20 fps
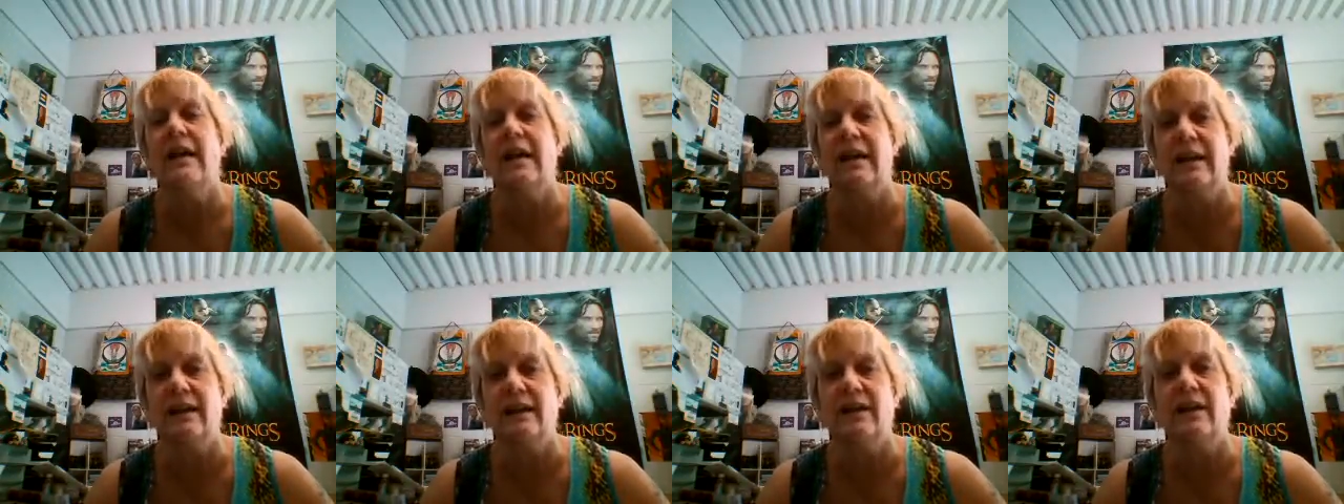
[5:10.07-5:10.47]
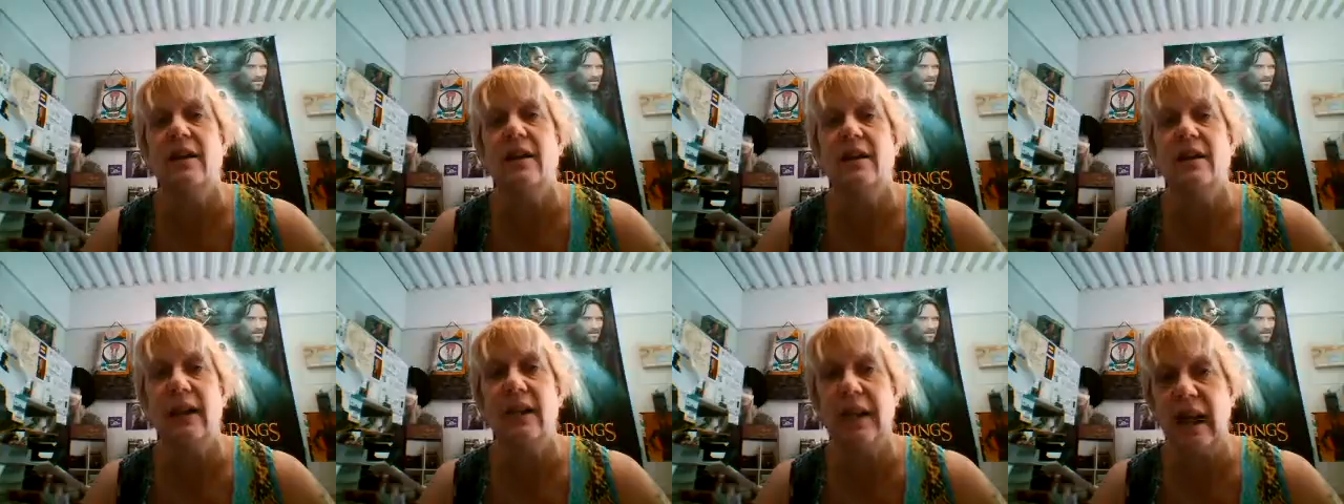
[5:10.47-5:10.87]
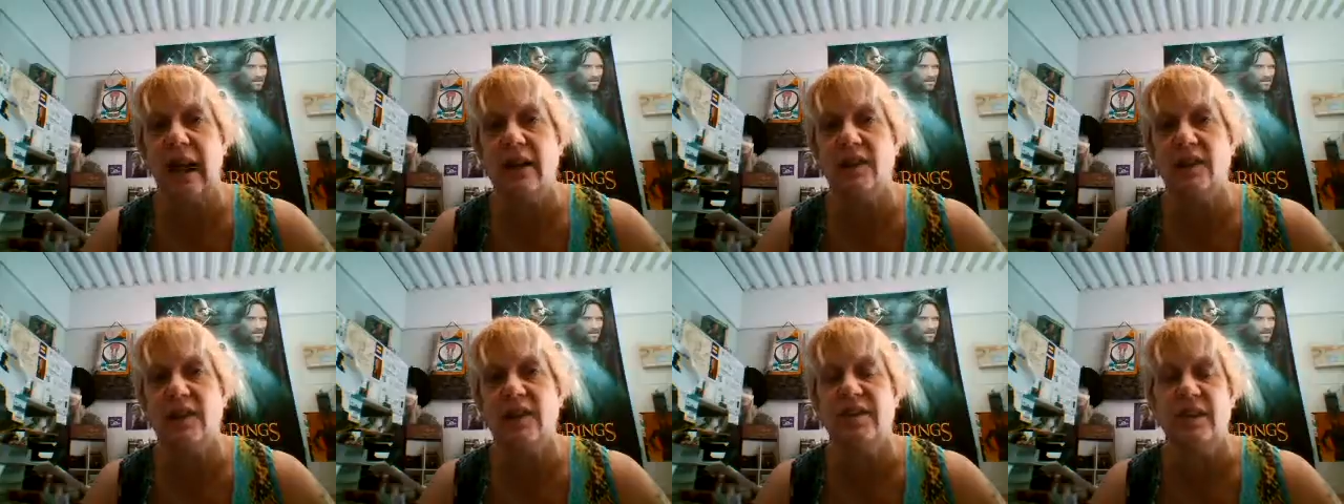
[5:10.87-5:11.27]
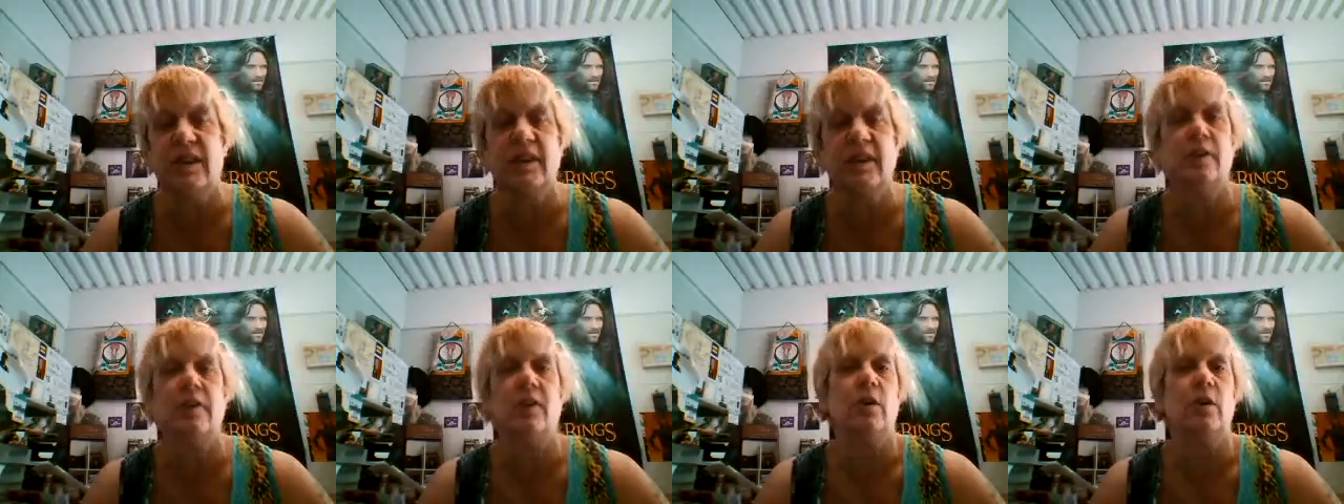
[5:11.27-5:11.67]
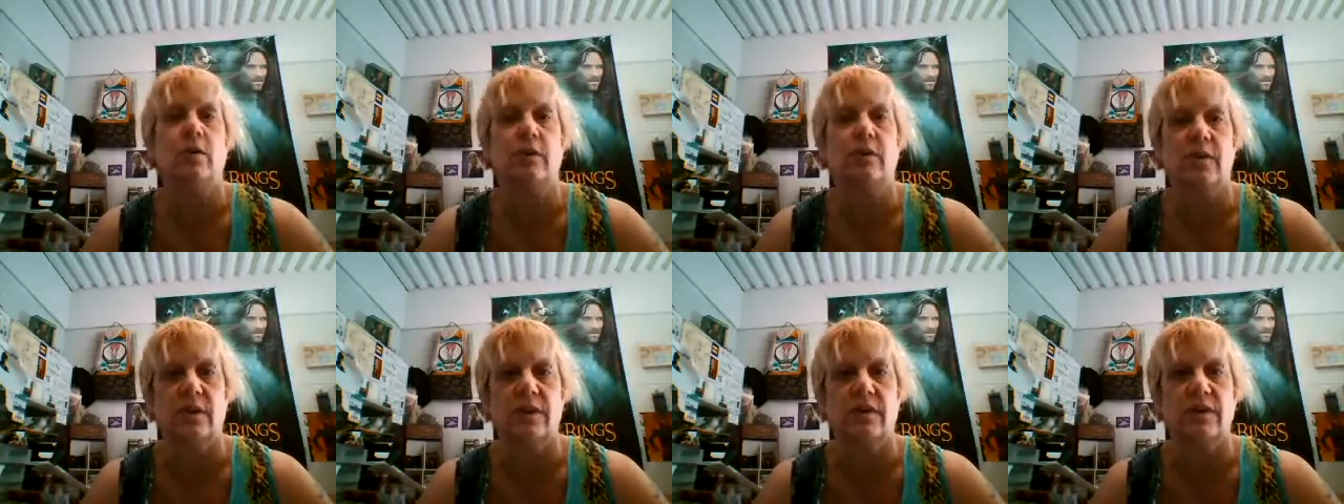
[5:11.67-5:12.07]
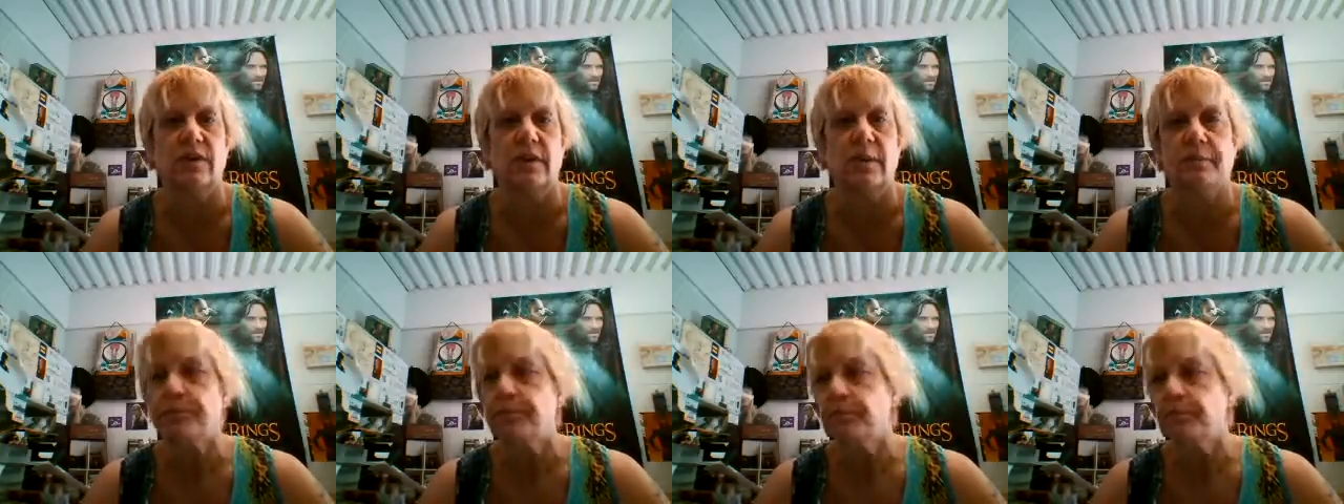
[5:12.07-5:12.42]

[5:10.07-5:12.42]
in the galaxy and in the universe.